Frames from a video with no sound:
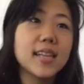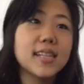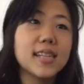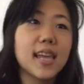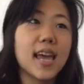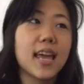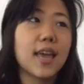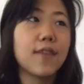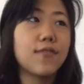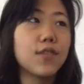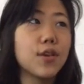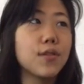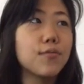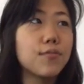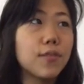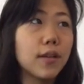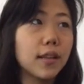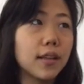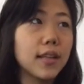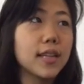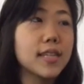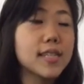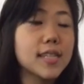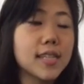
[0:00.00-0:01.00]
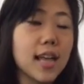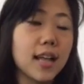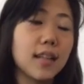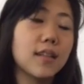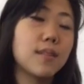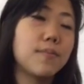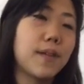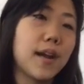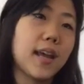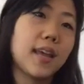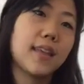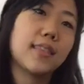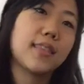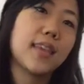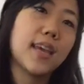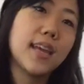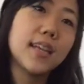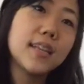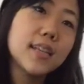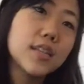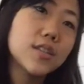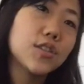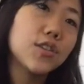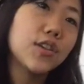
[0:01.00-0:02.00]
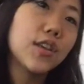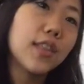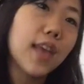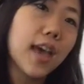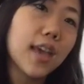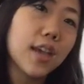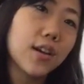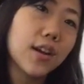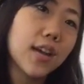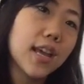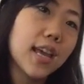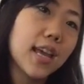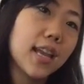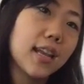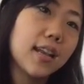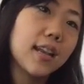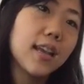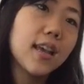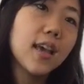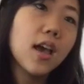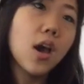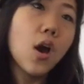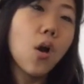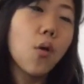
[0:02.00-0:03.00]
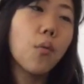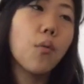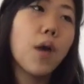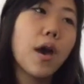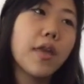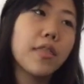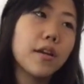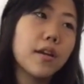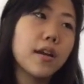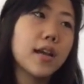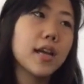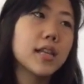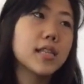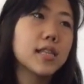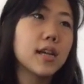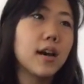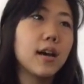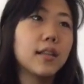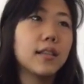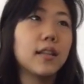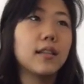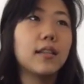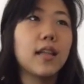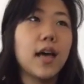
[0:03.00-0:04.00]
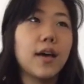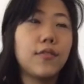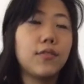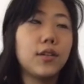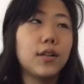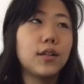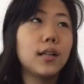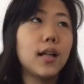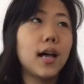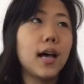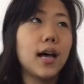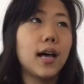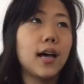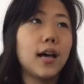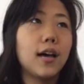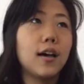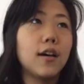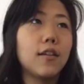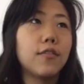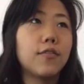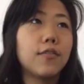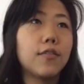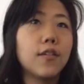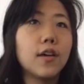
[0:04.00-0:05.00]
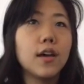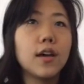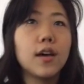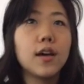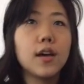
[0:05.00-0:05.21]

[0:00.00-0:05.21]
It's like if you really celebrate the industry that you're in, whether it's on the level of,